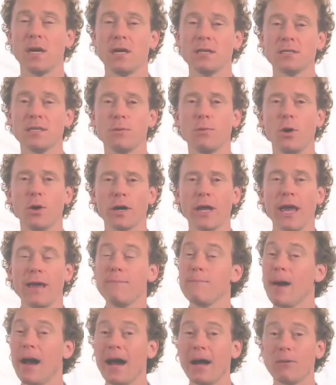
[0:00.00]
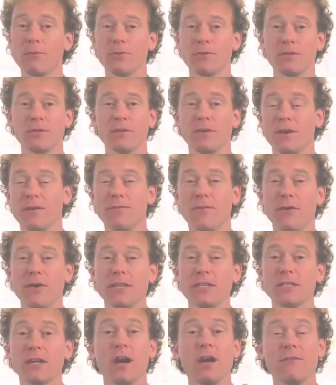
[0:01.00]
And so what came back was a very
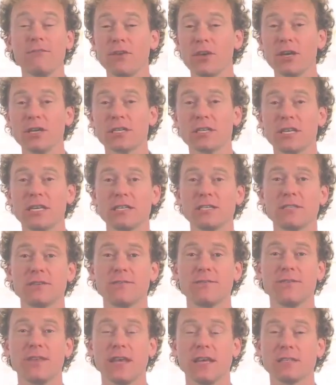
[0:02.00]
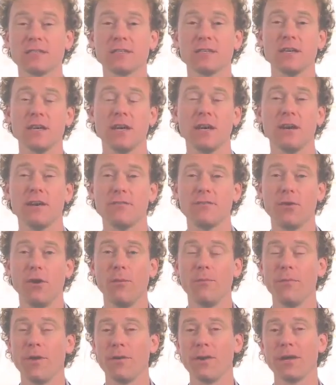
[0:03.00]
diverse list of things,
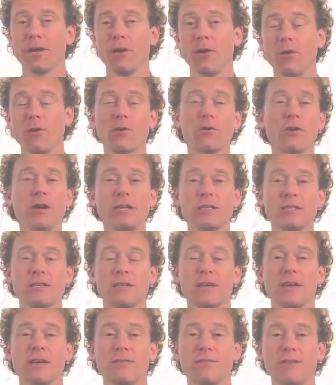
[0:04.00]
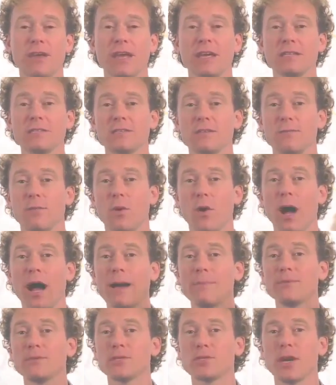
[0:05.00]
from very concrete things to more
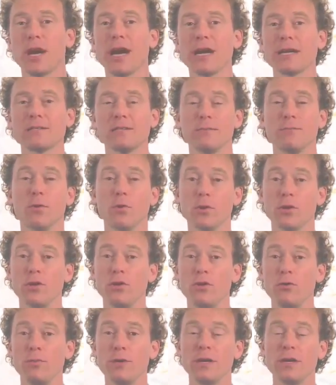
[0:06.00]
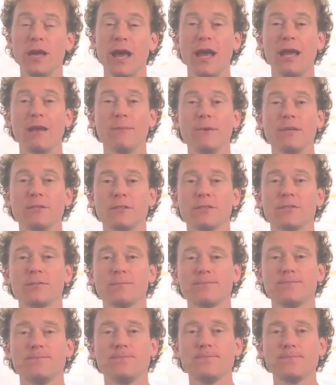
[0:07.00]
abstract to more human elements.
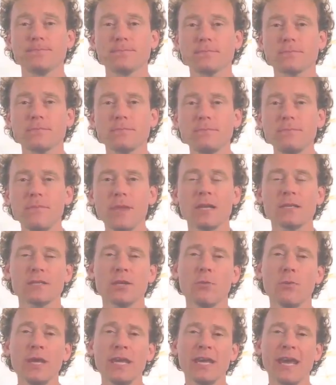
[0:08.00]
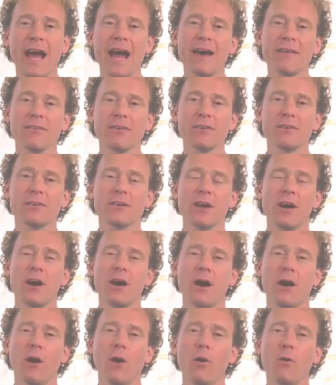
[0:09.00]
And so we gathered
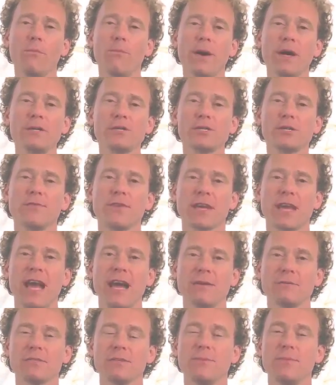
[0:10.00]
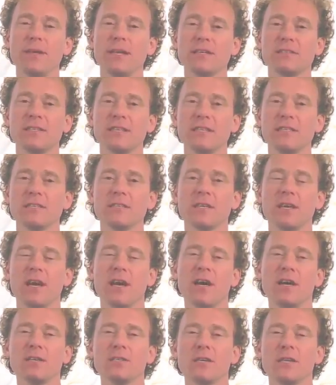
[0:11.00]
a whole bunch of accountabilities.
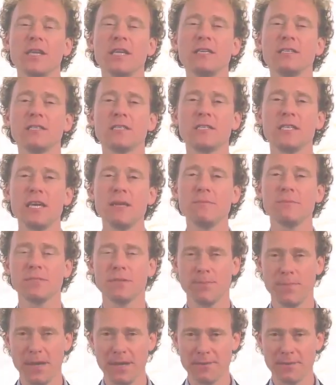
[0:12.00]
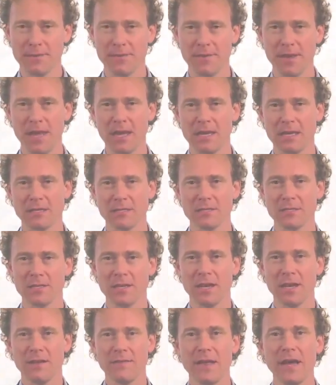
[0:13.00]
So these seem to be the things
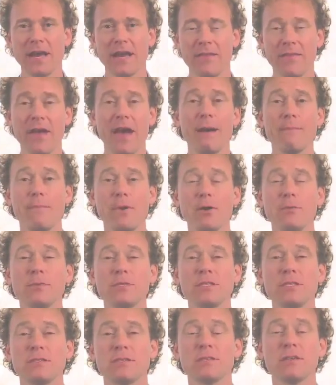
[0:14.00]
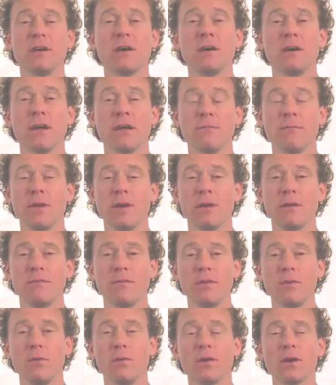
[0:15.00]
that at that moment in time,
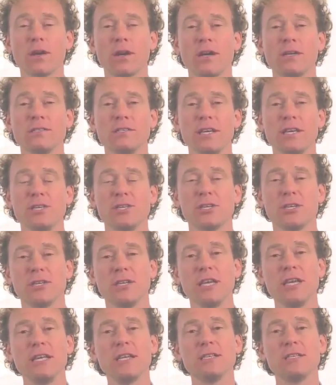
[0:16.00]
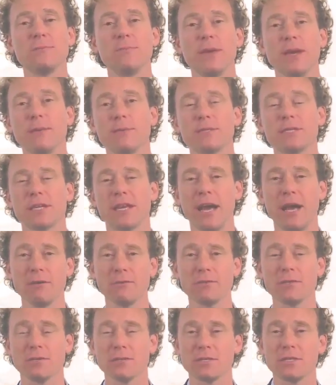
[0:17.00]
the organization needed to be able to
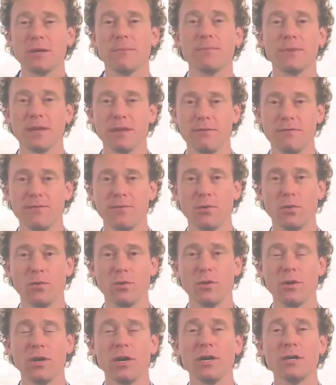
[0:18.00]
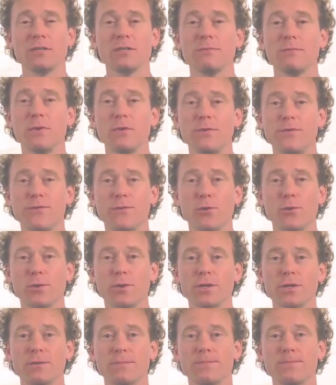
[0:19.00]
count on somebody for to move
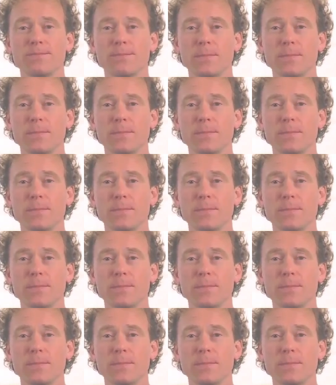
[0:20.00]
forward.